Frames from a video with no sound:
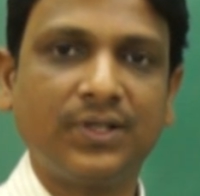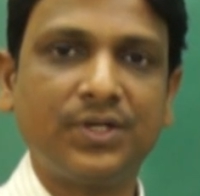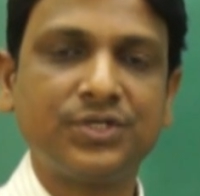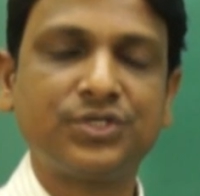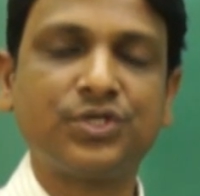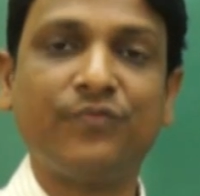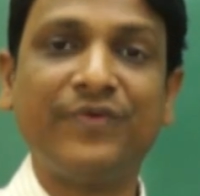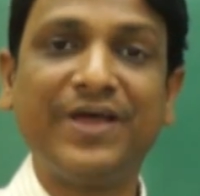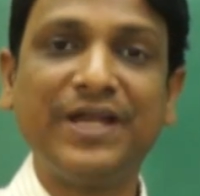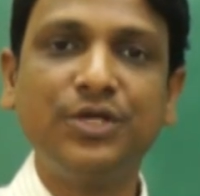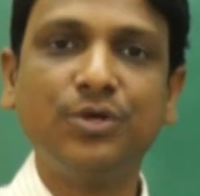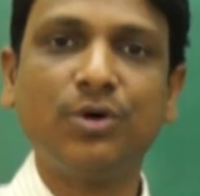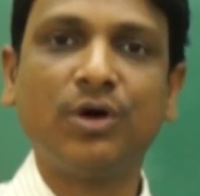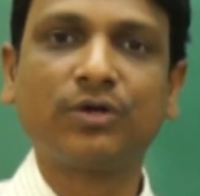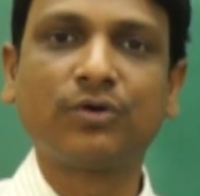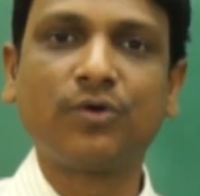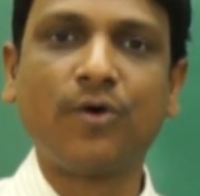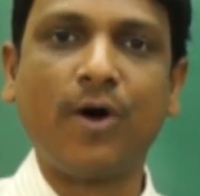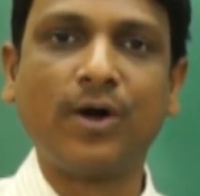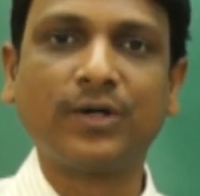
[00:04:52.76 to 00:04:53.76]
So when you
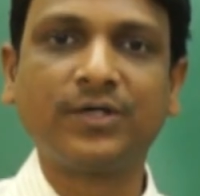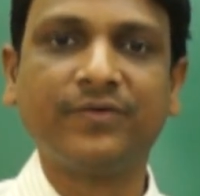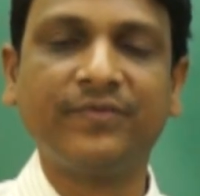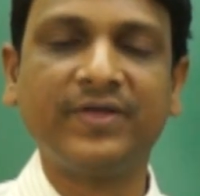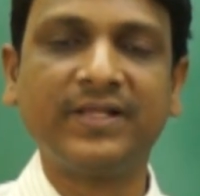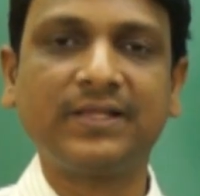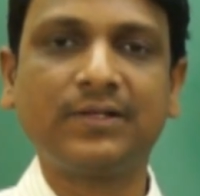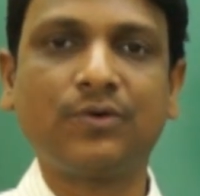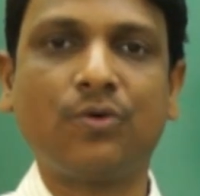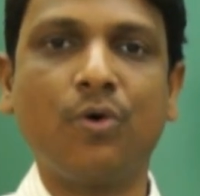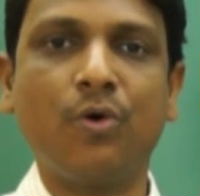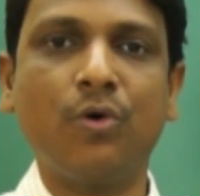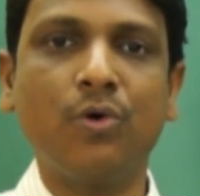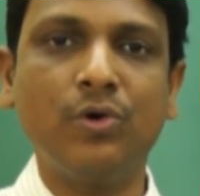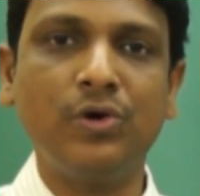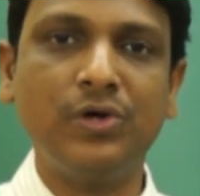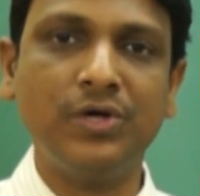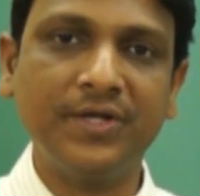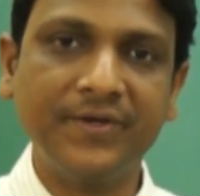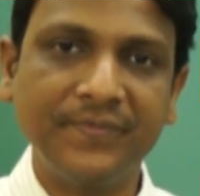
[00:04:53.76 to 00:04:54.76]
are caught with
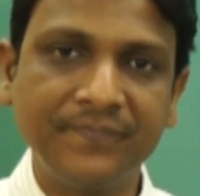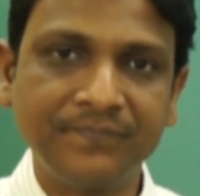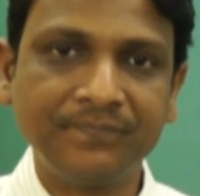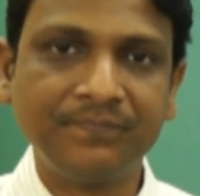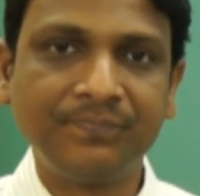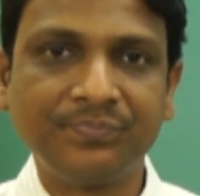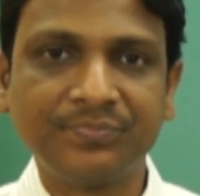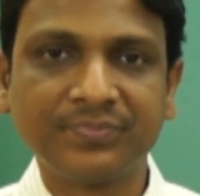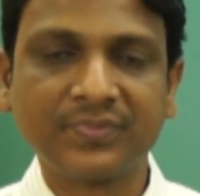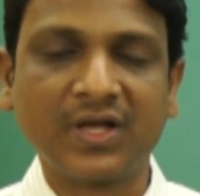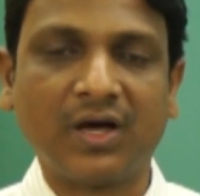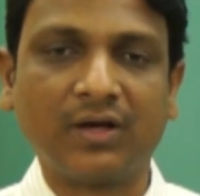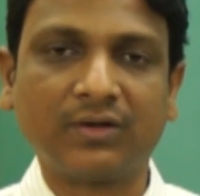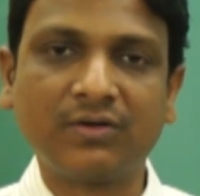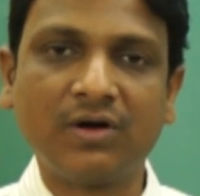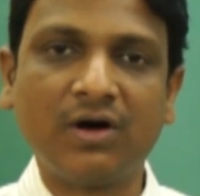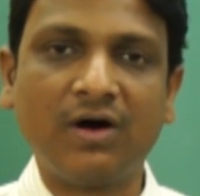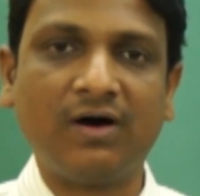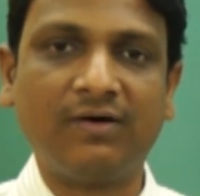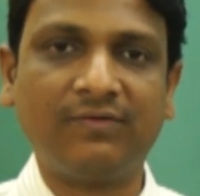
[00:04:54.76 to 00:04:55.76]
cold or
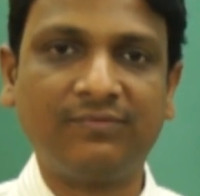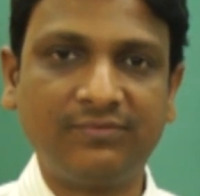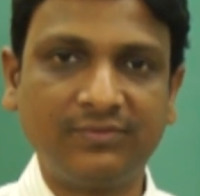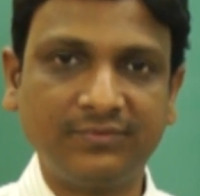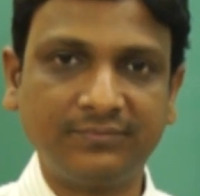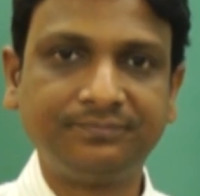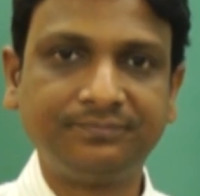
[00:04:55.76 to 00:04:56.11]
cough,